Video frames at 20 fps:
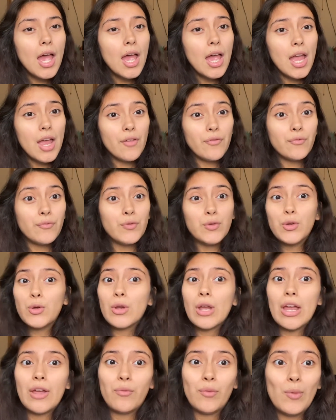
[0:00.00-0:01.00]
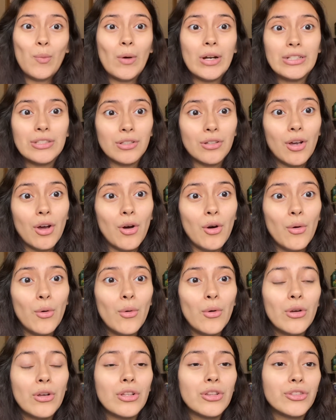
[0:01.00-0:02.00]
if you if we wanted to go
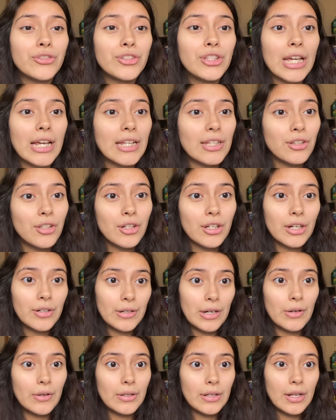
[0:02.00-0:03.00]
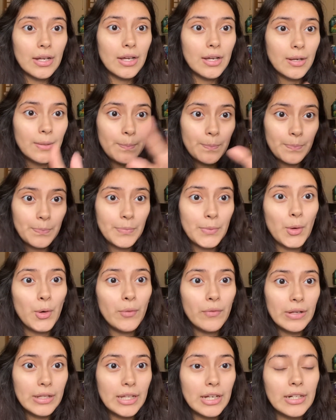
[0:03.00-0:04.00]
take a look around
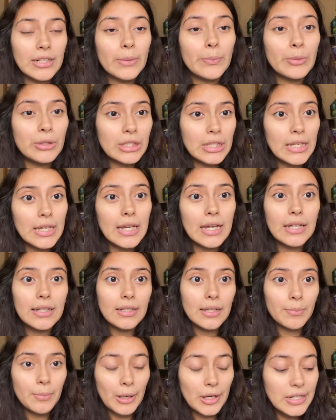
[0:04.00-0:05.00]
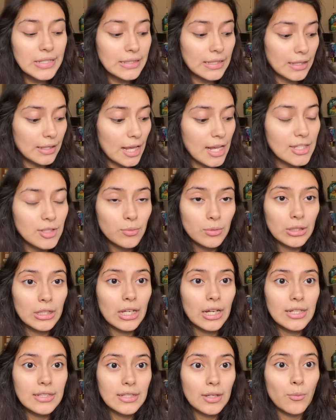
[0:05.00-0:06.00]
over there in the boutique and the parenting class where
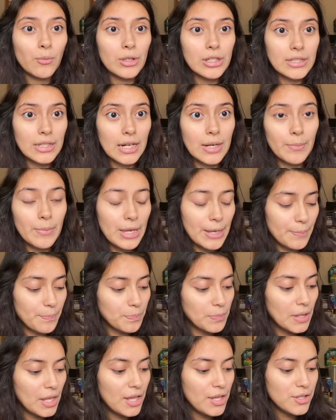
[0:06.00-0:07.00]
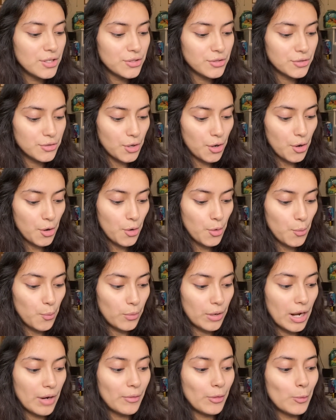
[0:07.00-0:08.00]
that is it's, where it's gonna be. So
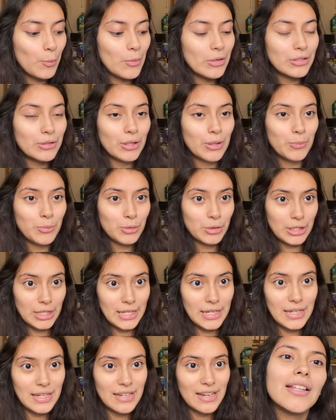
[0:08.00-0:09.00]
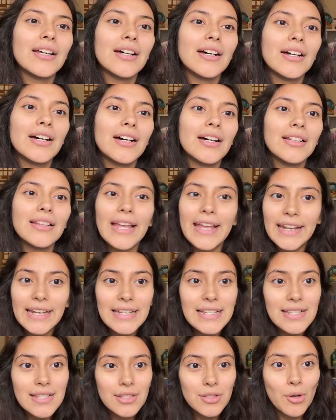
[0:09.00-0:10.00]
whenever we went to the boutique, the
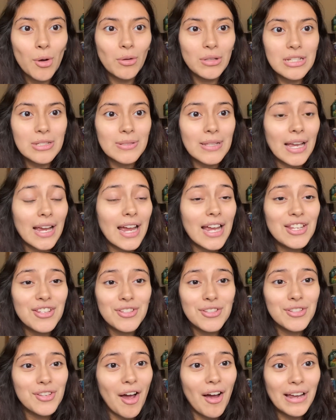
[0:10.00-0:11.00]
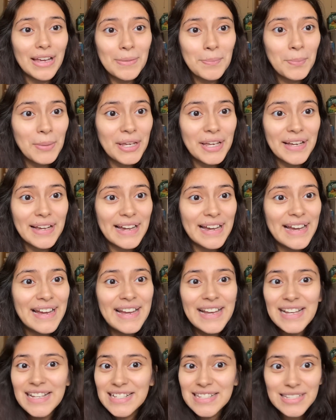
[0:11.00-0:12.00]
ladies told us like, hey, y'all can pick
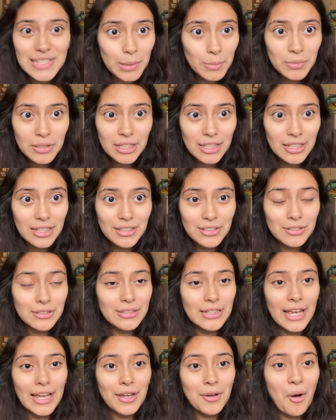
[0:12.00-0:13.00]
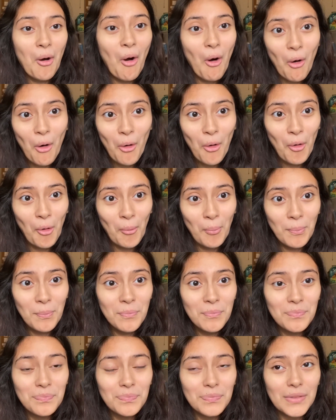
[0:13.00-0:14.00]
something to take home
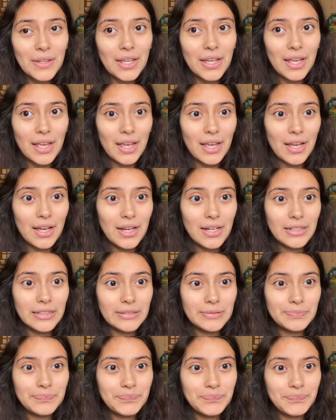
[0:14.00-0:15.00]
and